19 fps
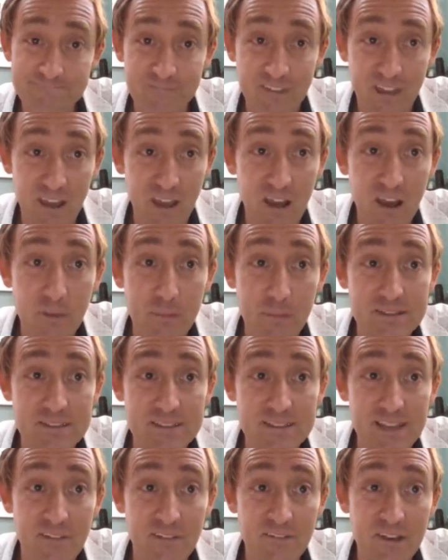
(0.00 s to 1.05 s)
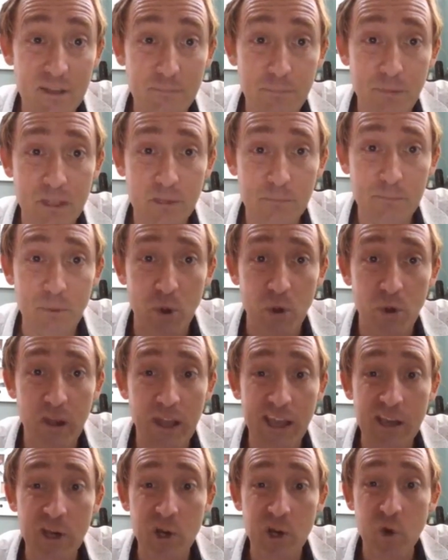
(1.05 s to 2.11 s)
Yeah, about 70
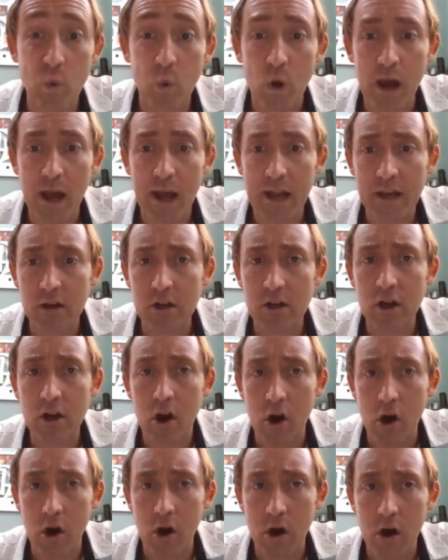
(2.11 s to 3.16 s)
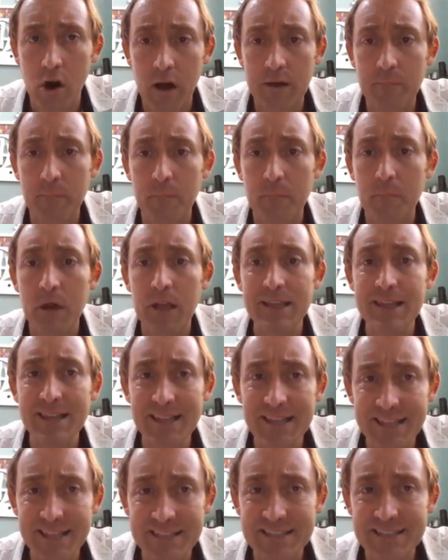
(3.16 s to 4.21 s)
people inquired on
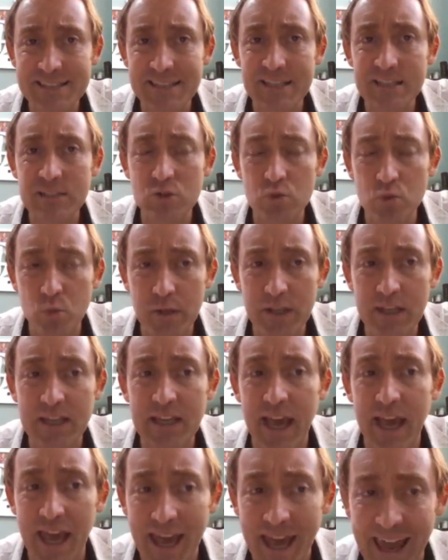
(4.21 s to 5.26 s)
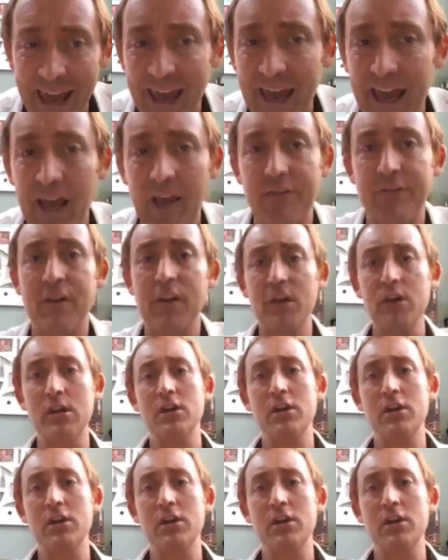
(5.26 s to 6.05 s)
listings we have.